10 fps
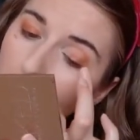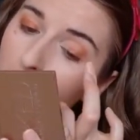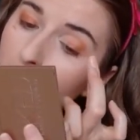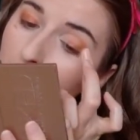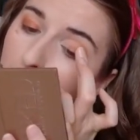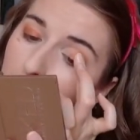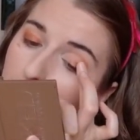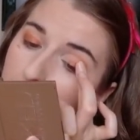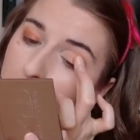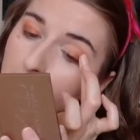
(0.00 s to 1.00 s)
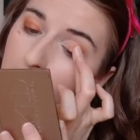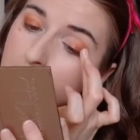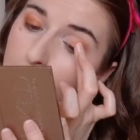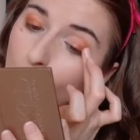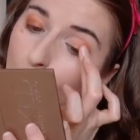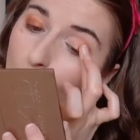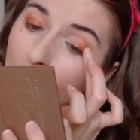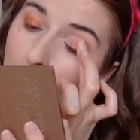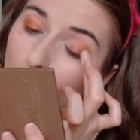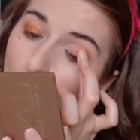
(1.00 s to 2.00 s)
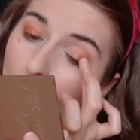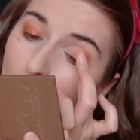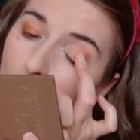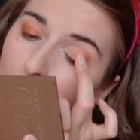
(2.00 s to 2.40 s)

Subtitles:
Because wow.